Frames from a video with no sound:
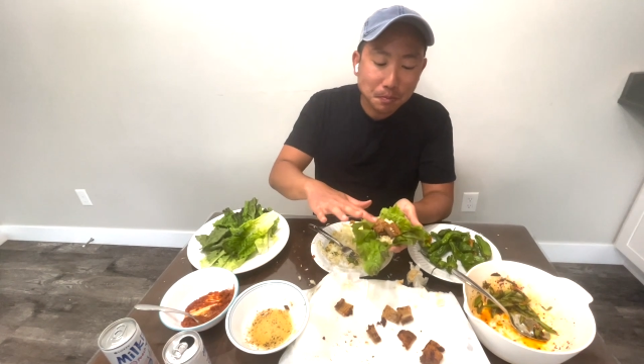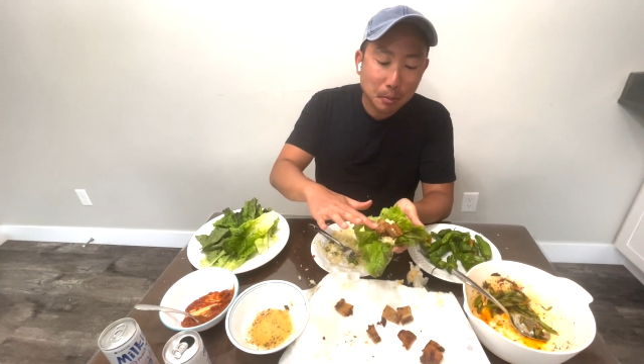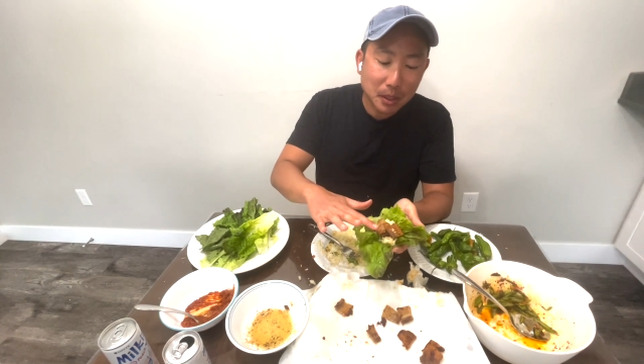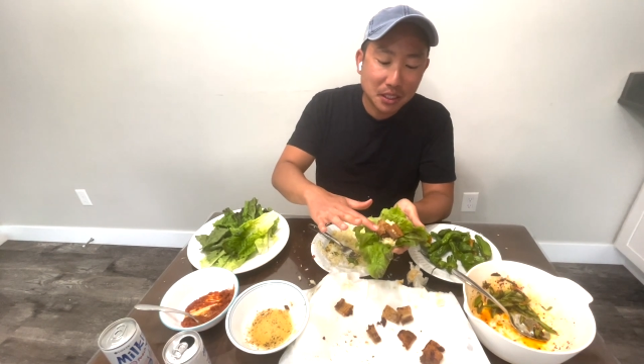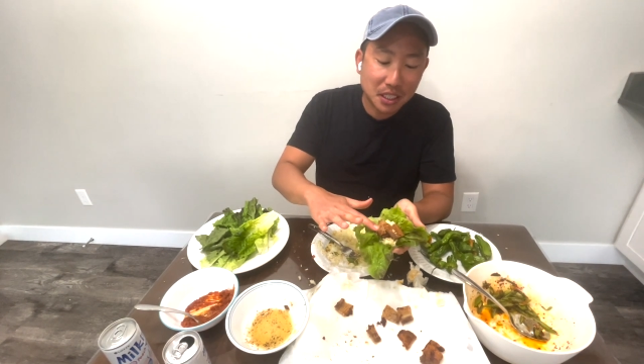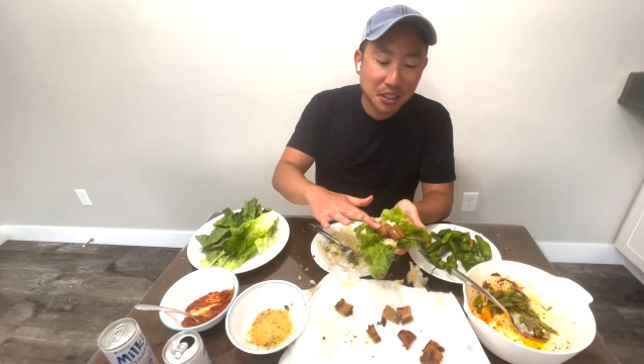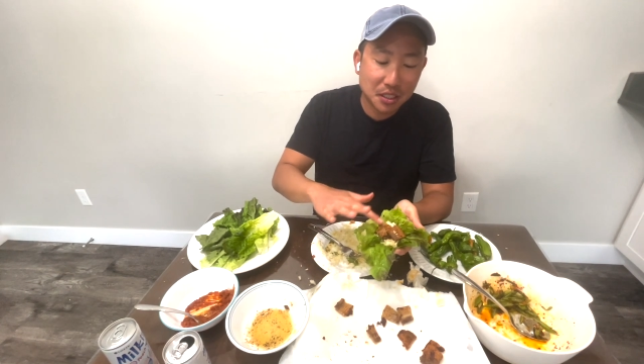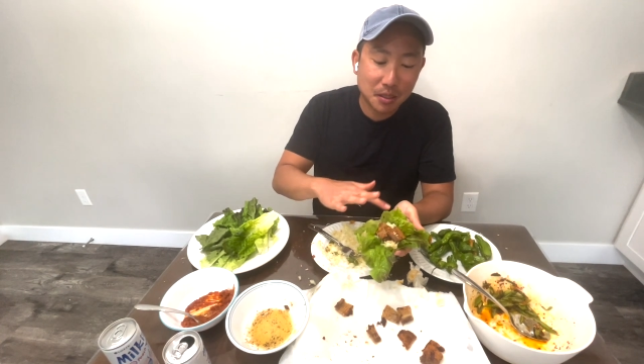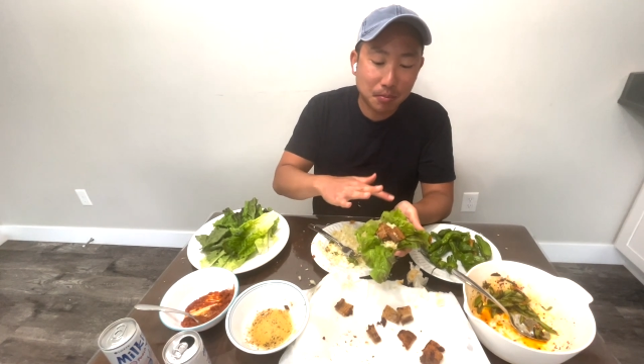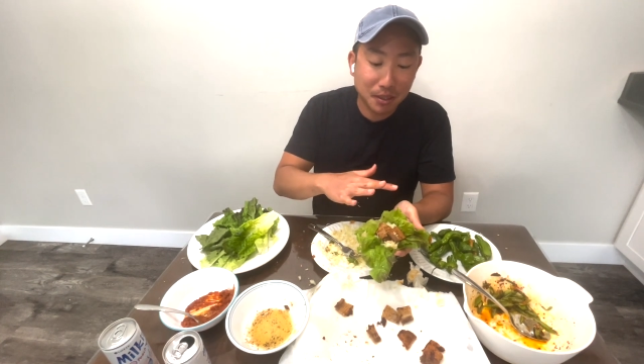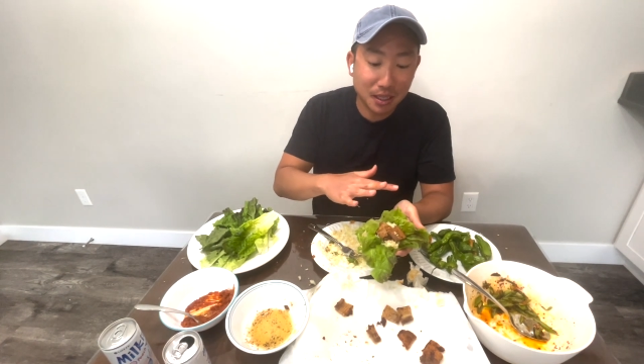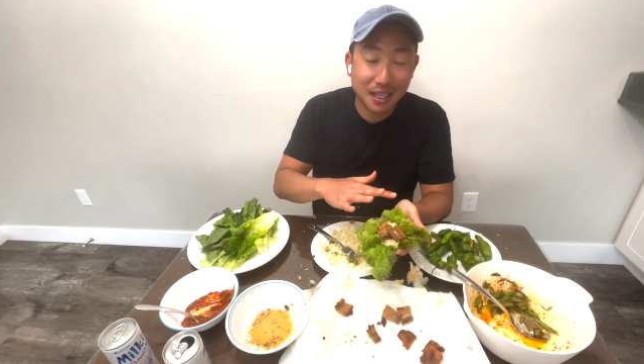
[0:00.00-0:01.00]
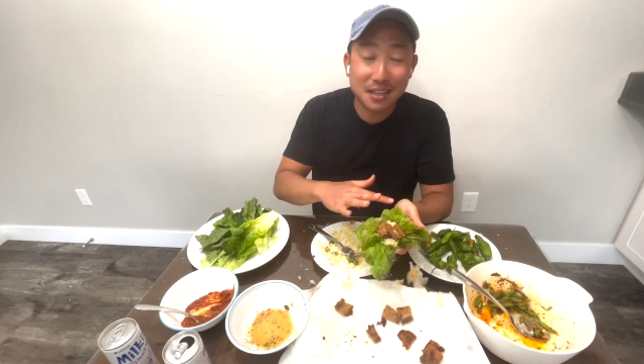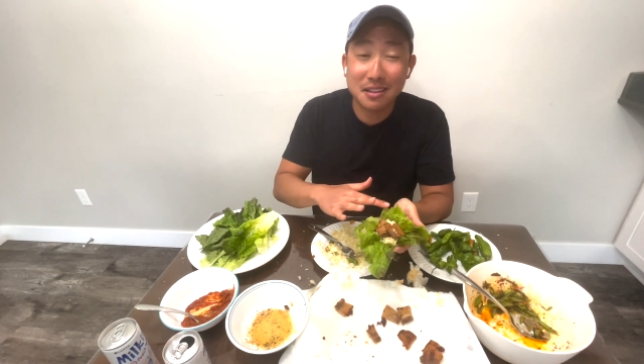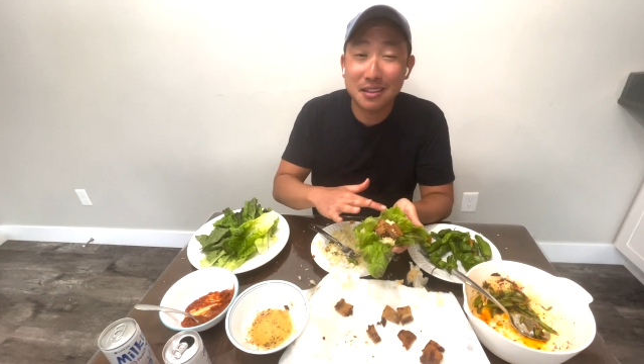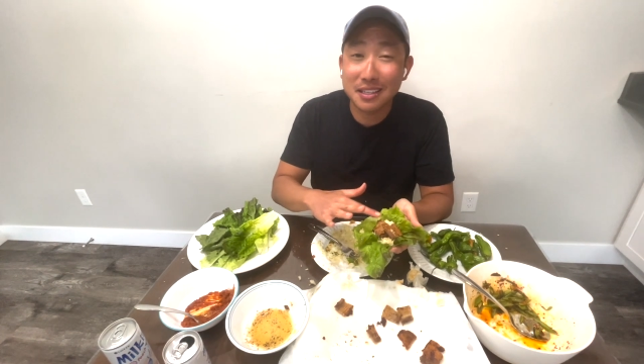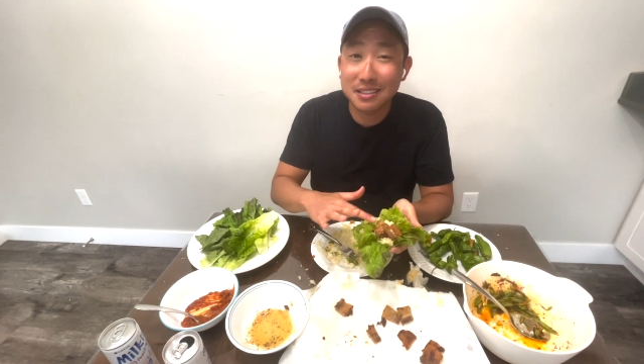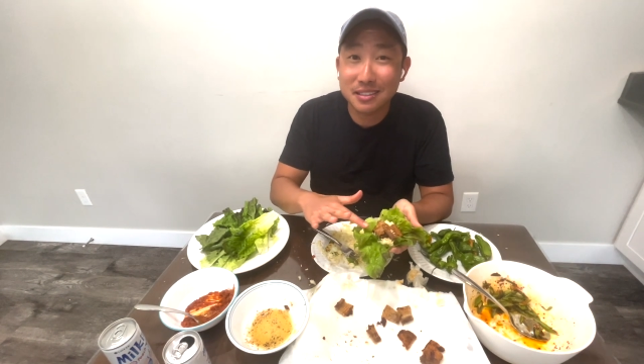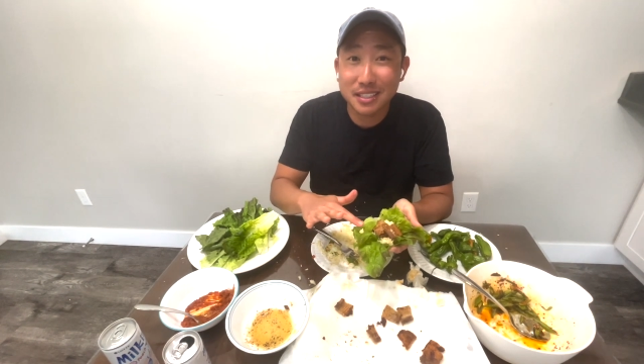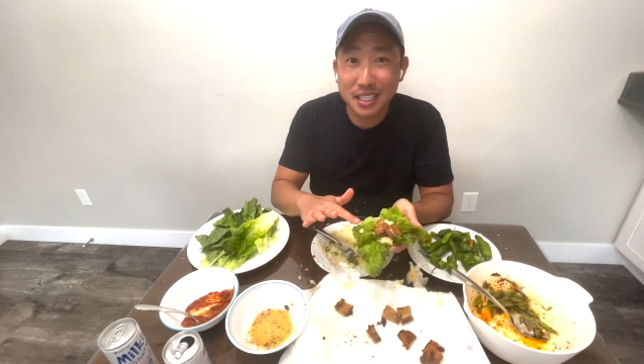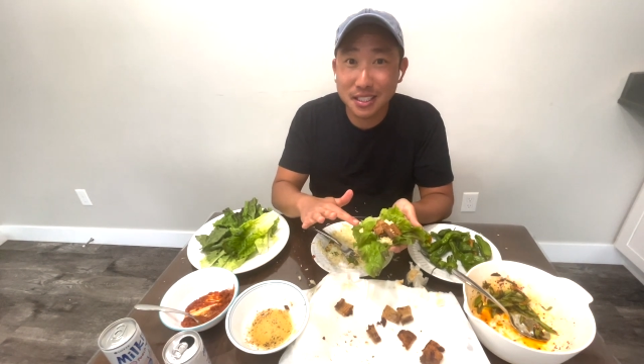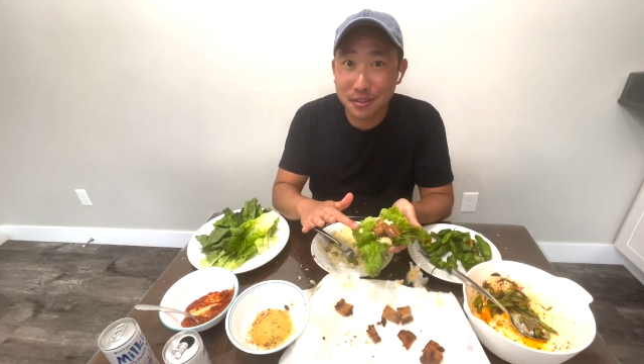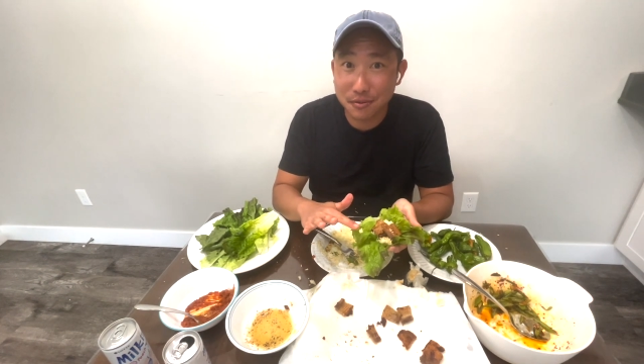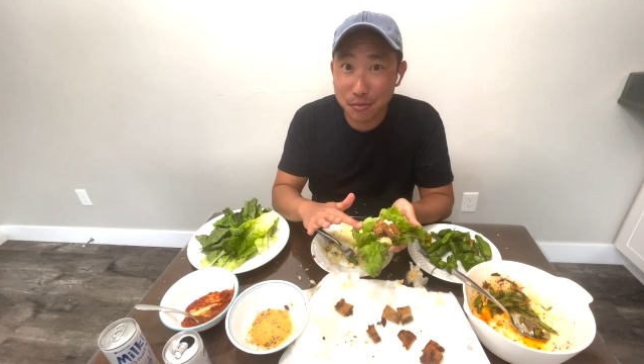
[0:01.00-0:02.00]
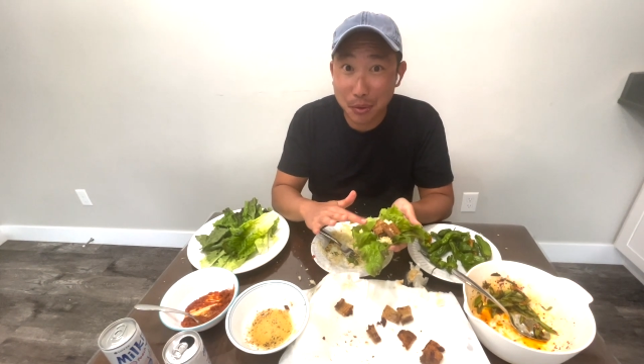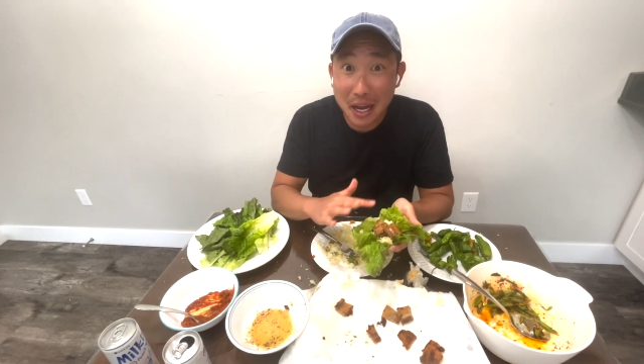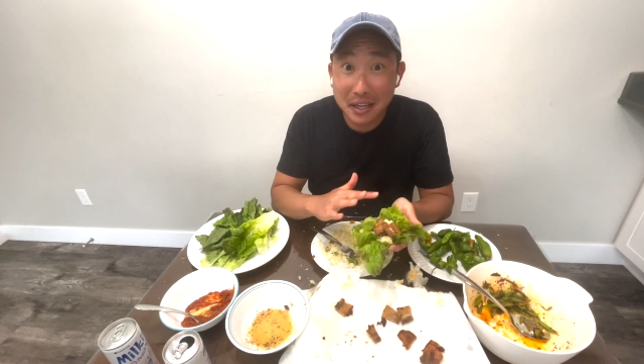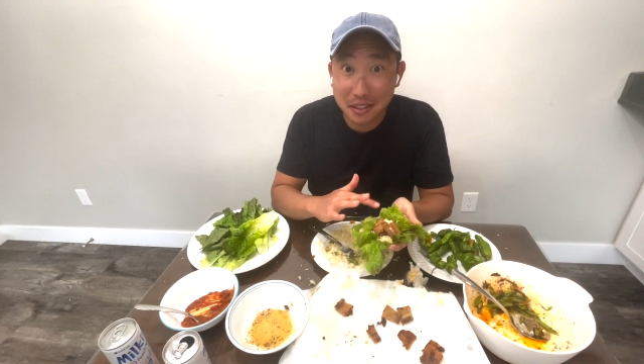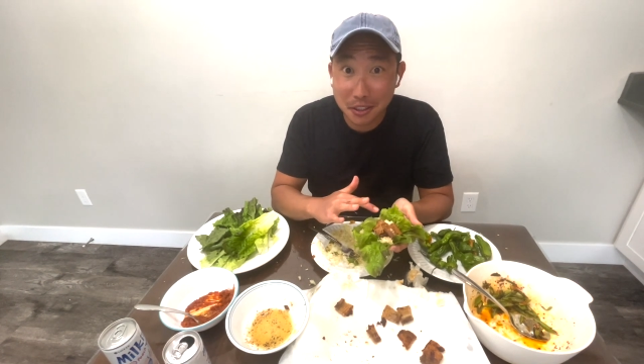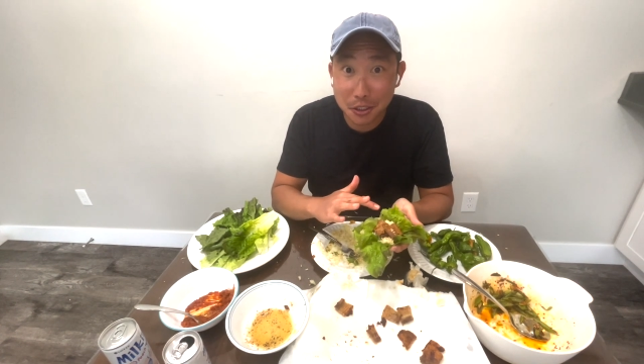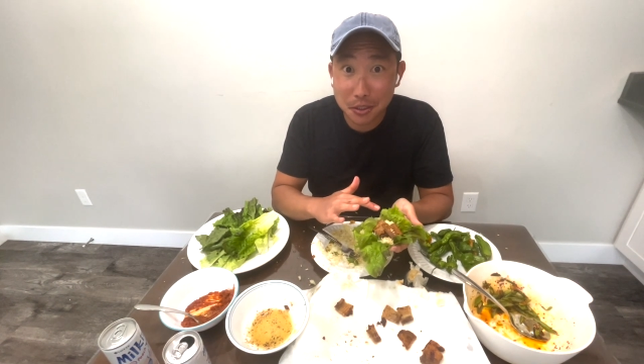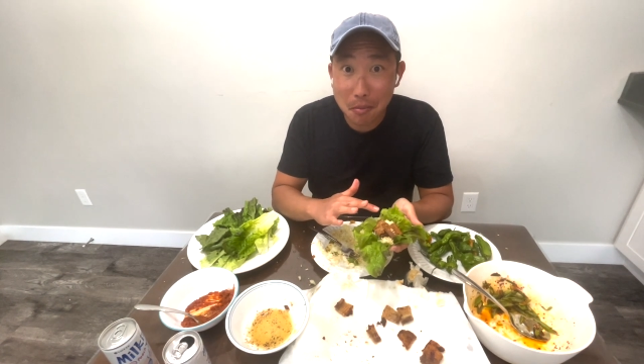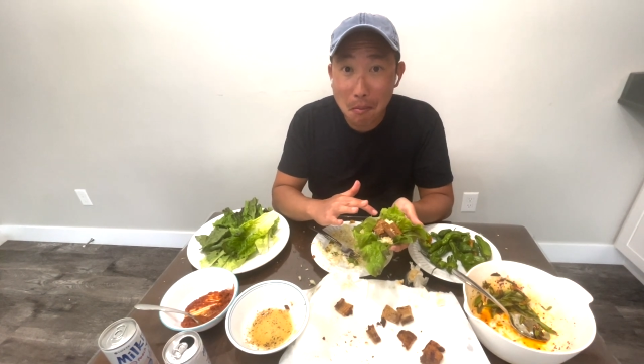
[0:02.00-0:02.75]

is actually put like a thin slice of radish.